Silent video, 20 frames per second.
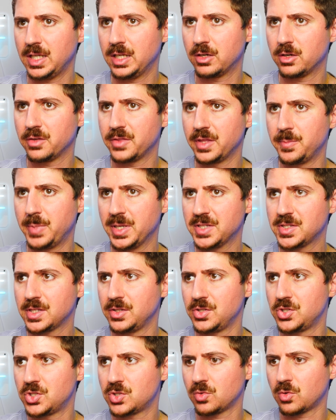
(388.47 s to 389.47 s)
here that
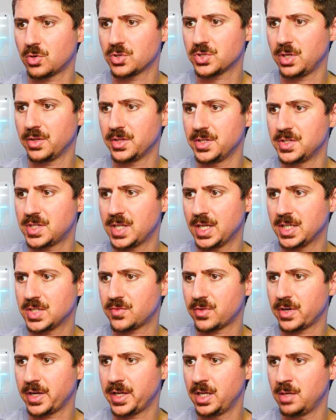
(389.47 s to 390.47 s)
basically stores all these things
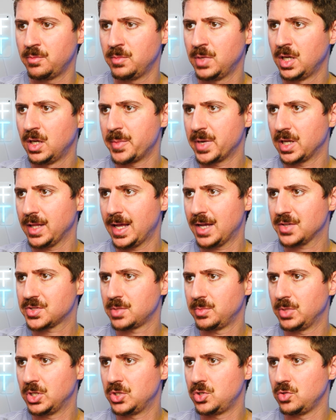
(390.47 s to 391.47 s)
for him and
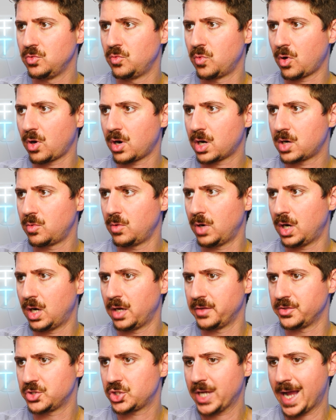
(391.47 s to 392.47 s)
allows him to do work
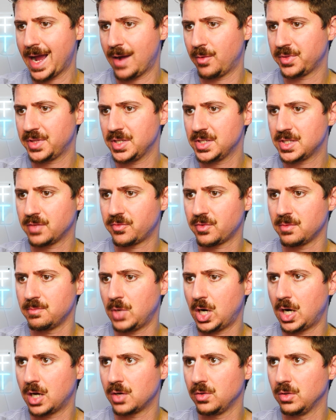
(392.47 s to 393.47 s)
and chat with these different
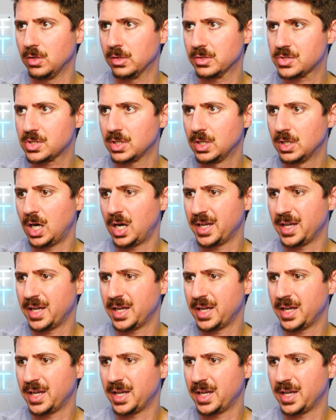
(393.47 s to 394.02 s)
models.